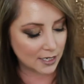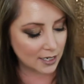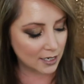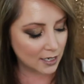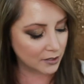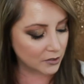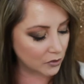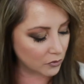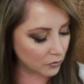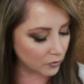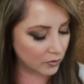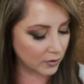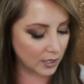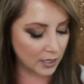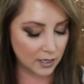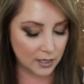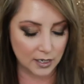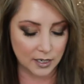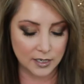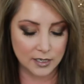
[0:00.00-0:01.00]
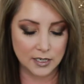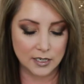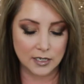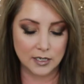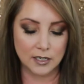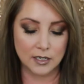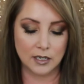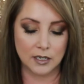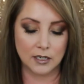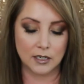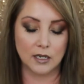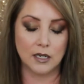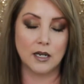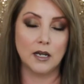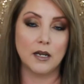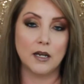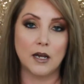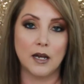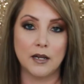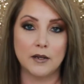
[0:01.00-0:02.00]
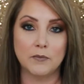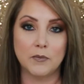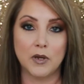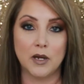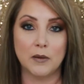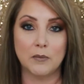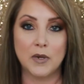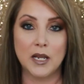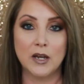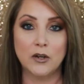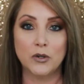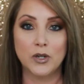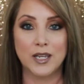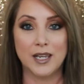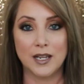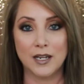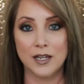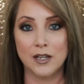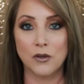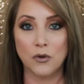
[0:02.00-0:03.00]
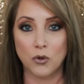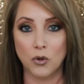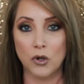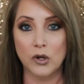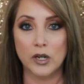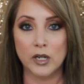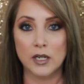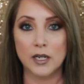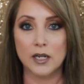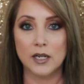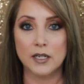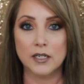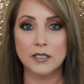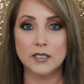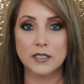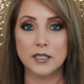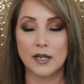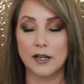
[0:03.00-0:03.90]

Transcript: and I don't think I did. I'm, I'm now getting organized.